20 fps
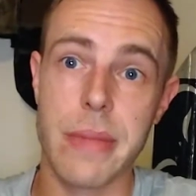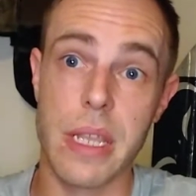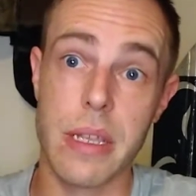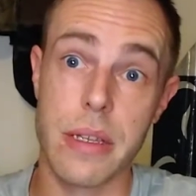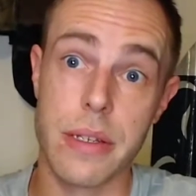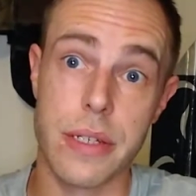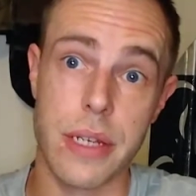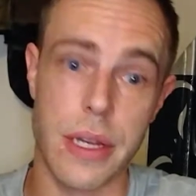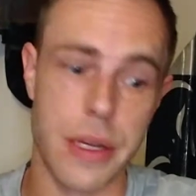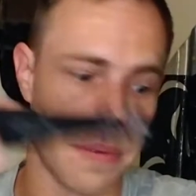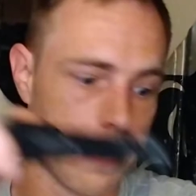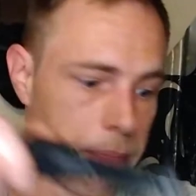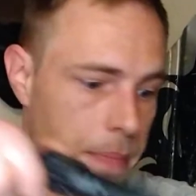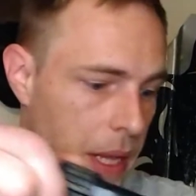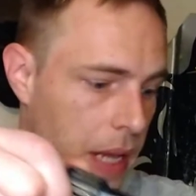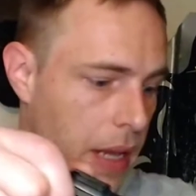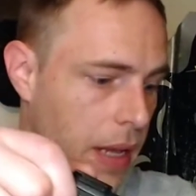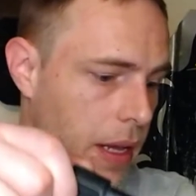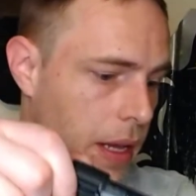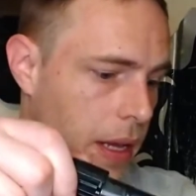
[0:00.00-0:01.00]
So
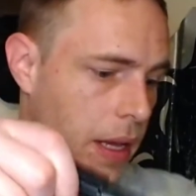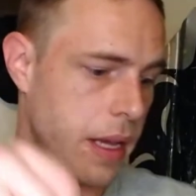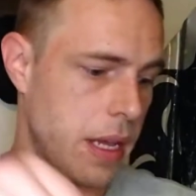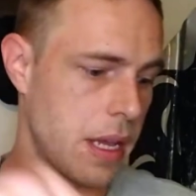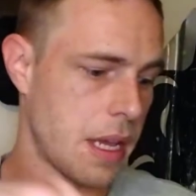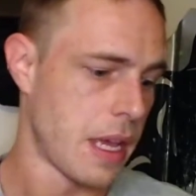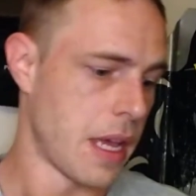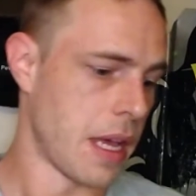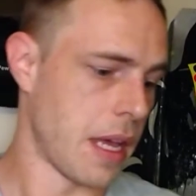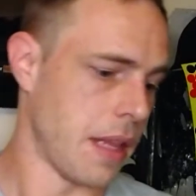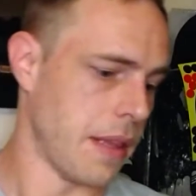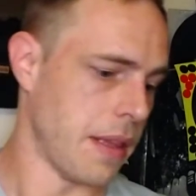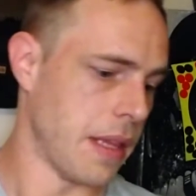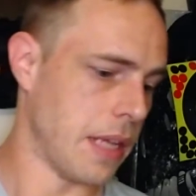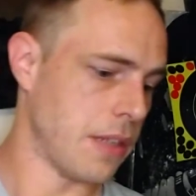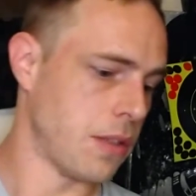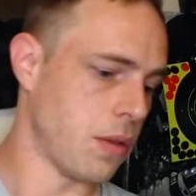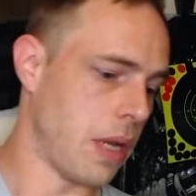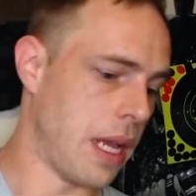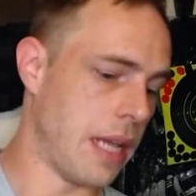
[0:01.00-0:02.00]

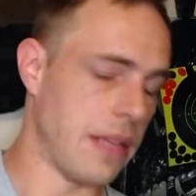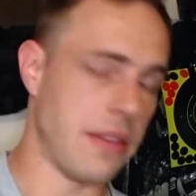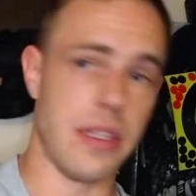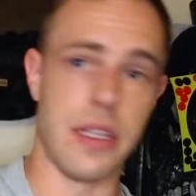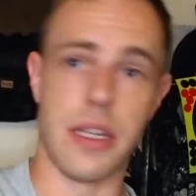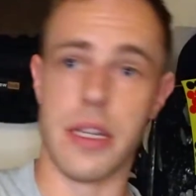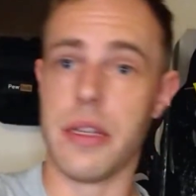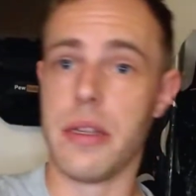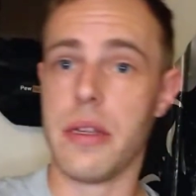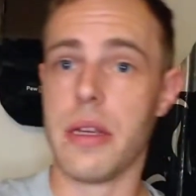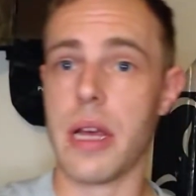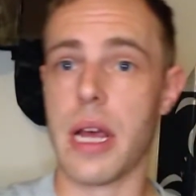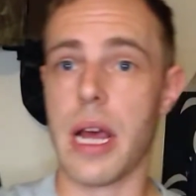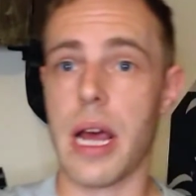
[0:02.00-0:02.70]
that's all I had to do.